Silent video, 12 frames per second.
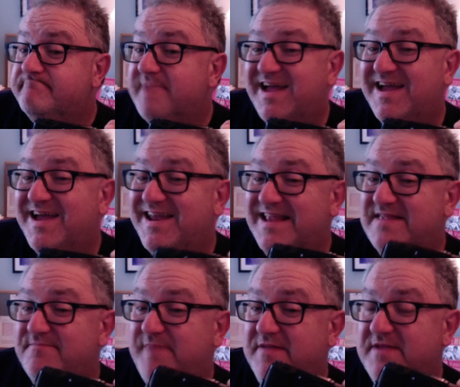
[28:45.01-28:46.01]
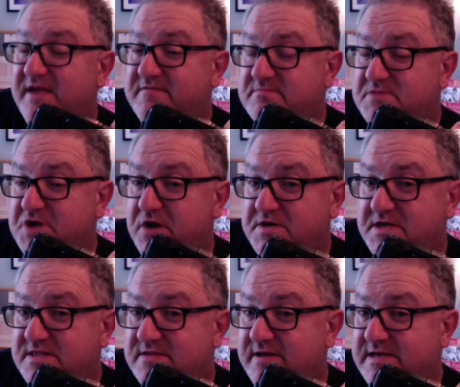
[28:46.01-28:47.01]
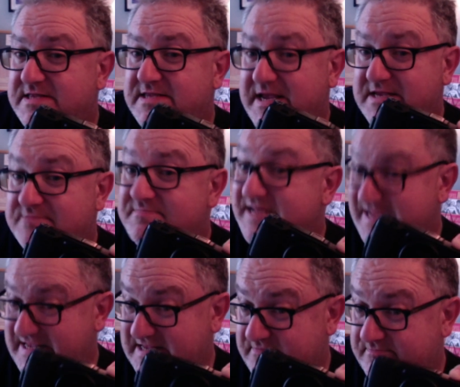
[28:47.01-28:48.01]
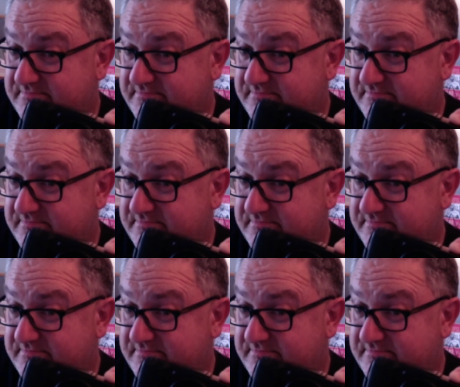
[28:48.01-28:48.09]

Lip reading: And it's bound to have some charging, so I can take some decent